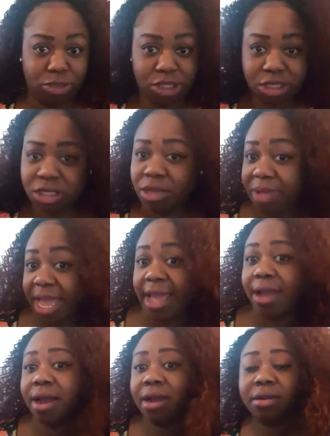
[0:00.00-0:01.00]
Sister
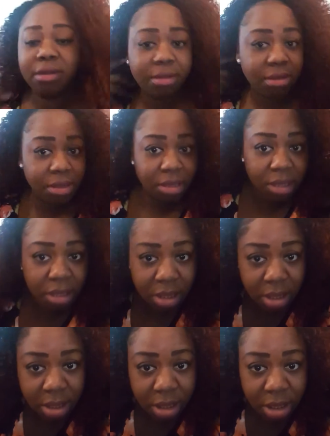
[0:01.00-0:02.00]
bad, huh?
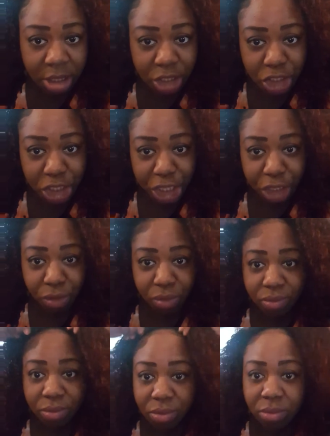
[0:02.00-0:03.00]
She cute.
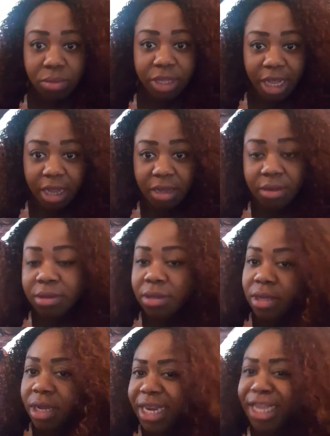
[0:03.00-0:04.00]
Yeah.
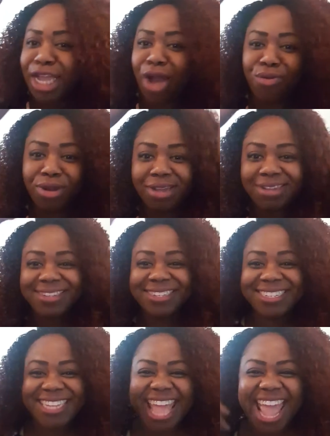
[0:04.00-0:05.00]
Leola.
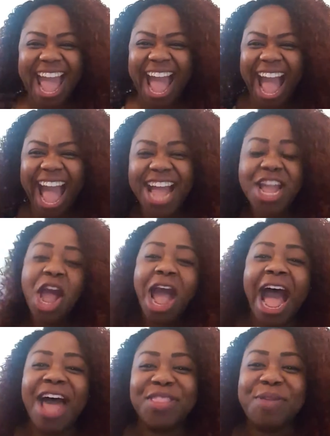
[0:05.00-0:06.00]

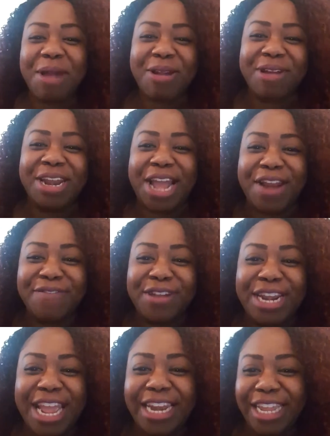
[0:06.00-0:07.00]
I think my granny got a
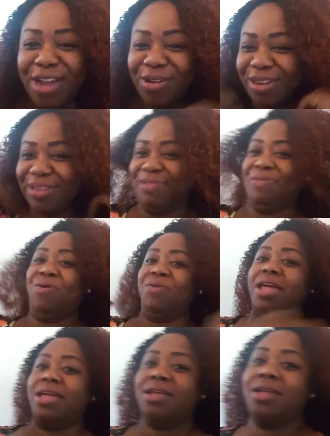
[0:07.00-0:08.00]
friend named Leola.
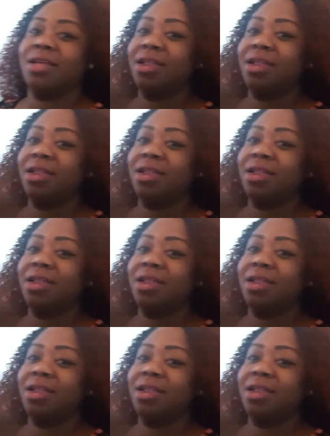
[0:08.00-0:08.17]
Okay.